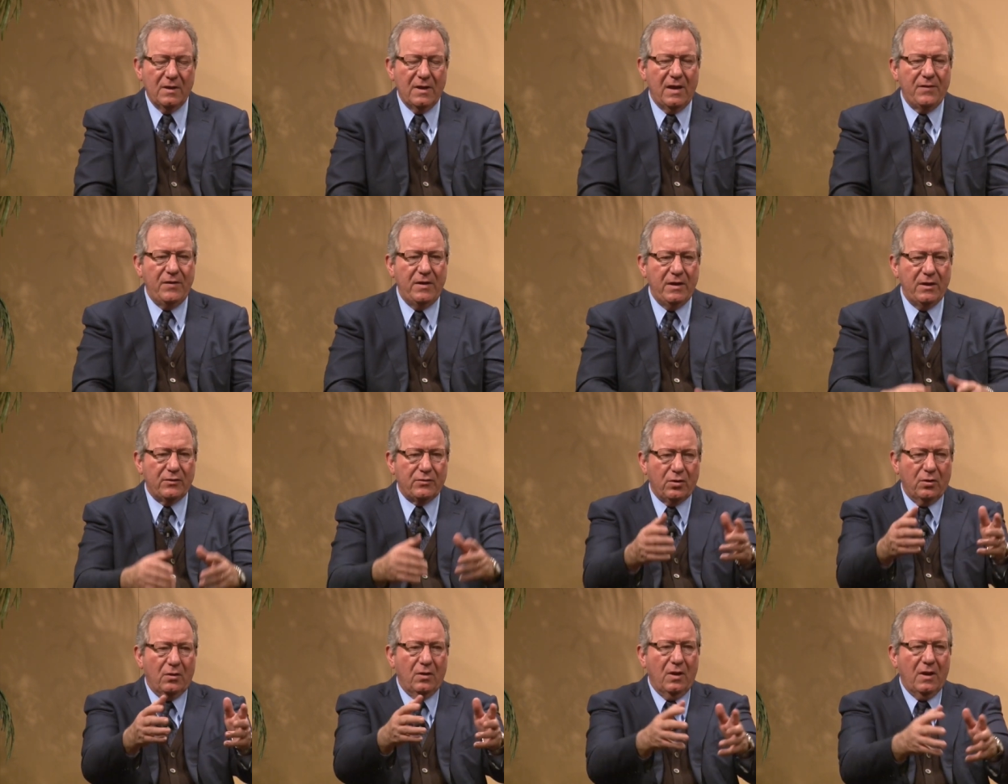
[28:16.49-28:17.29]
living
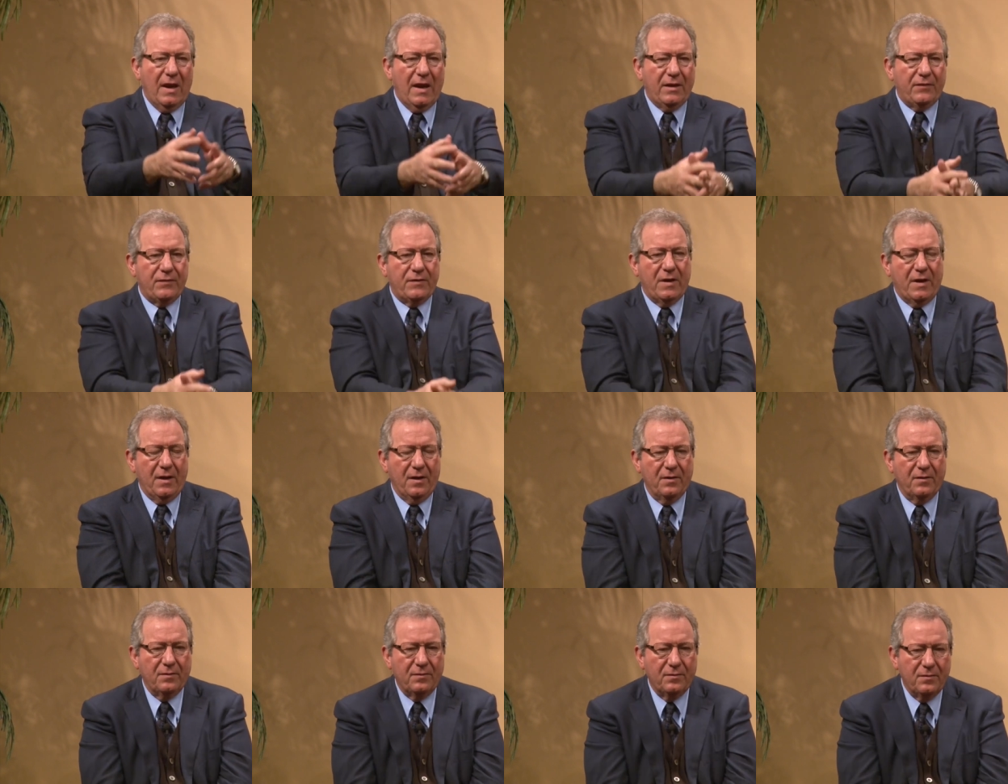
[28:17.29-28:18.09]
eternal life
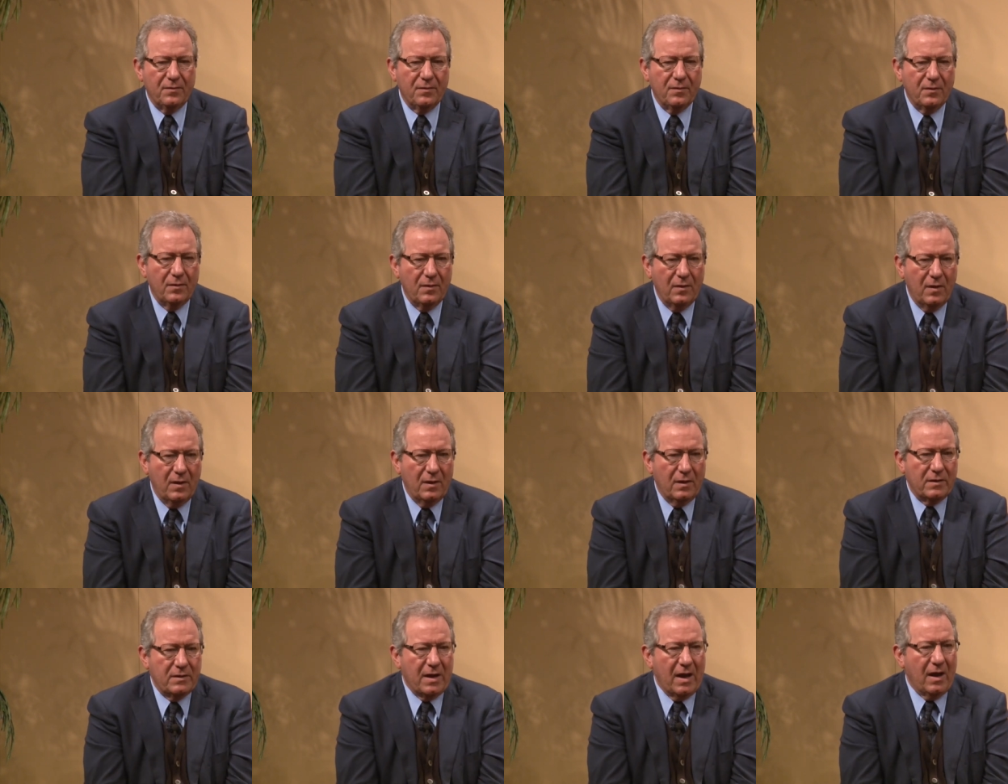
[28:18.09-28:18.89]
now.
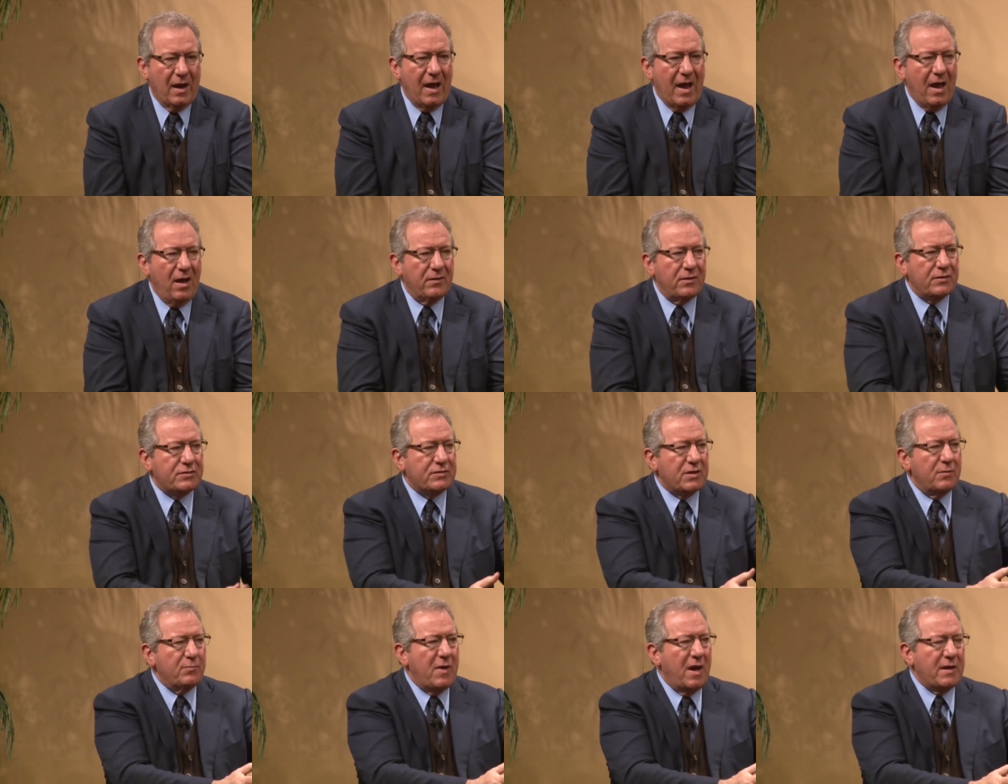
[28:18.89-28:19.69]
Now, how
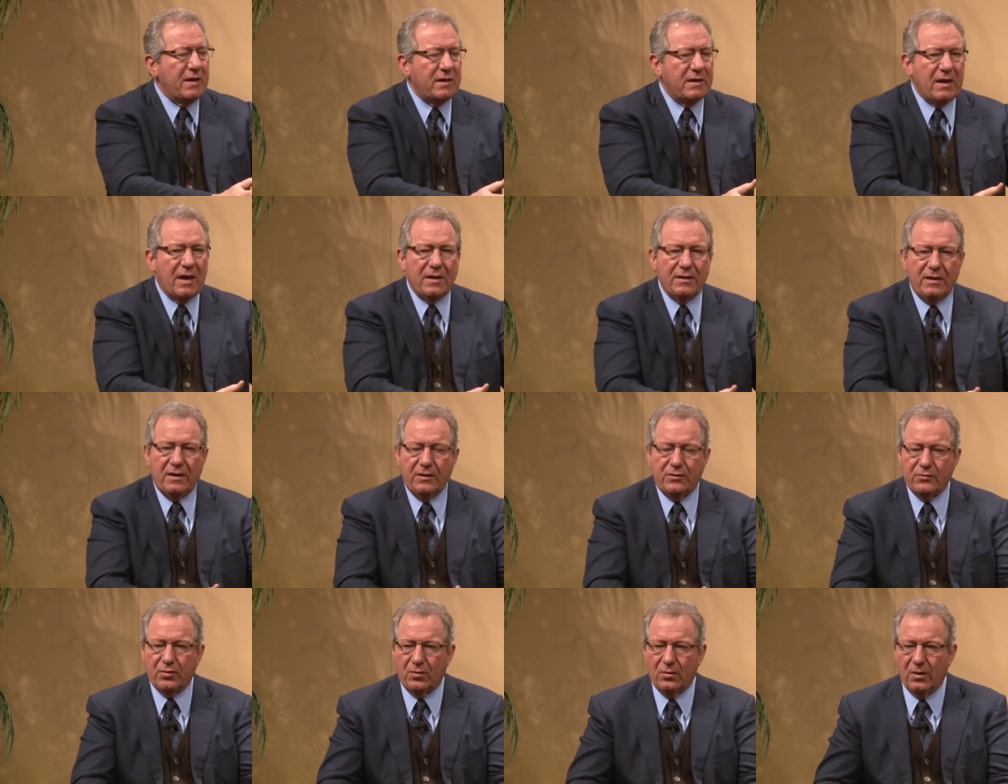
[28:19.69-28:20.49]
does somebody get
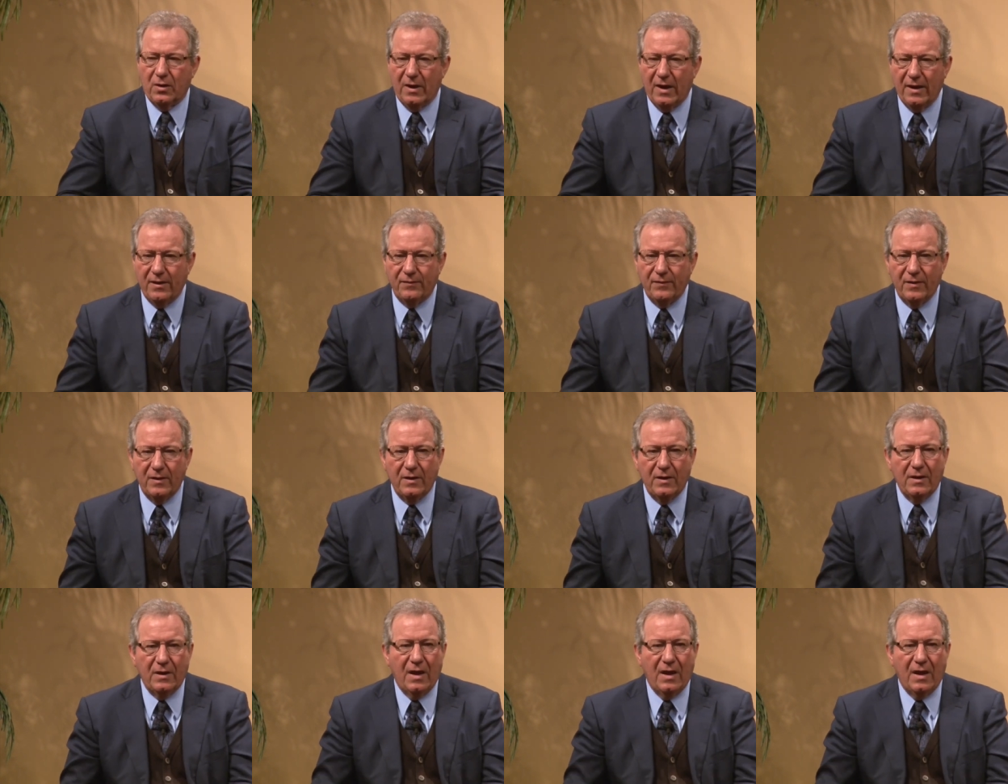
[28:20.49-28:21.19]
eternal life?